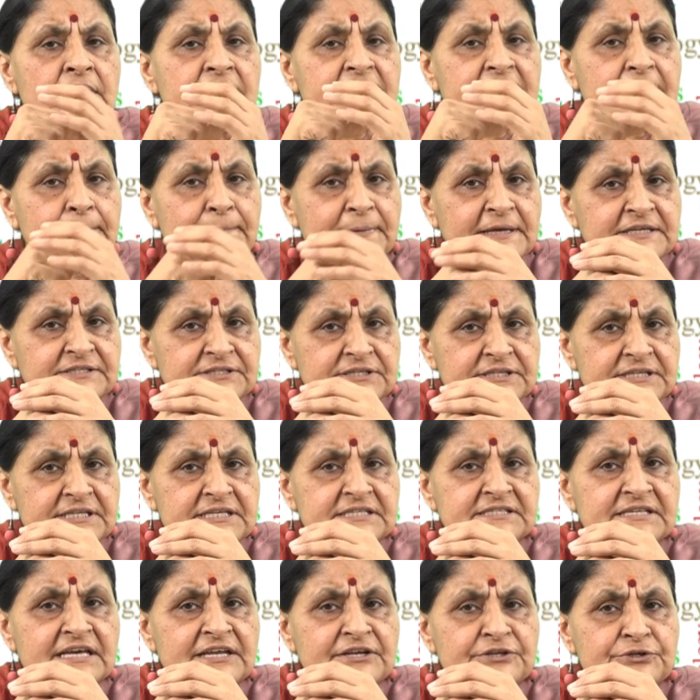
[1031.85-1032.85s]

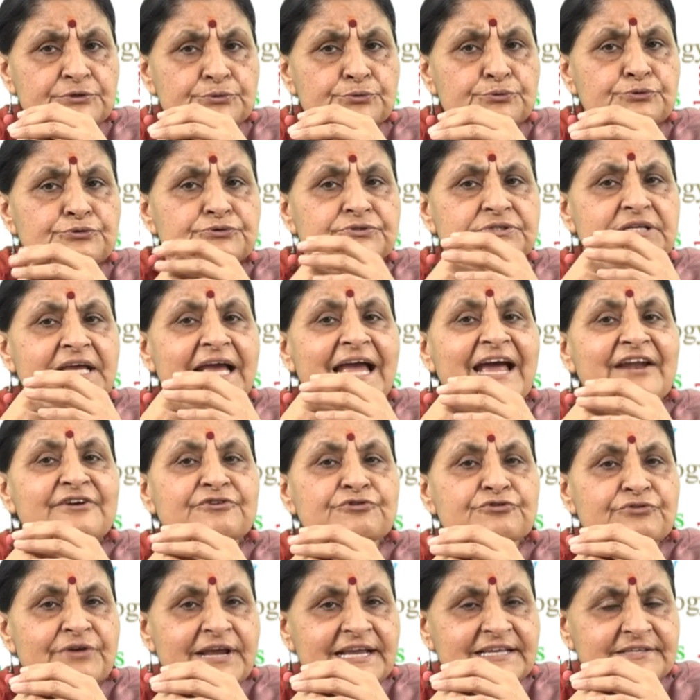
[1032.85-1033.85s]
capacities are used at
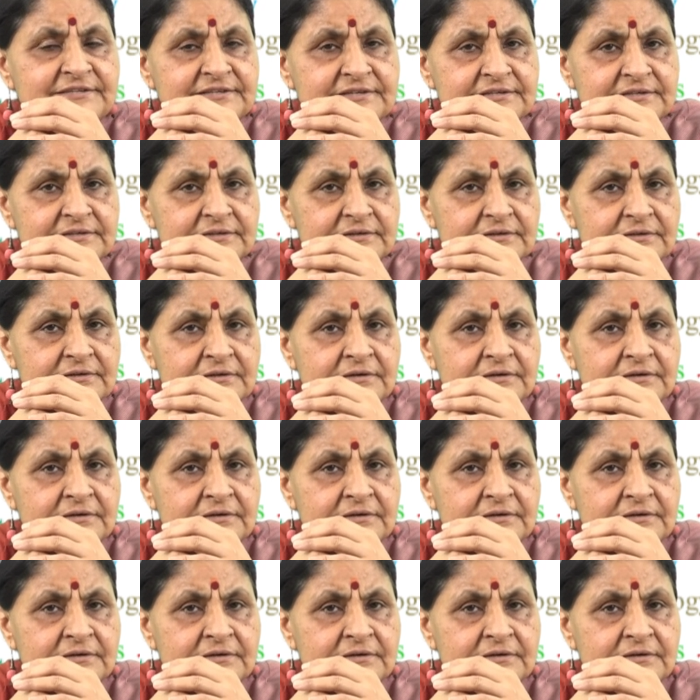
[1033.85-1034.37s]
rest.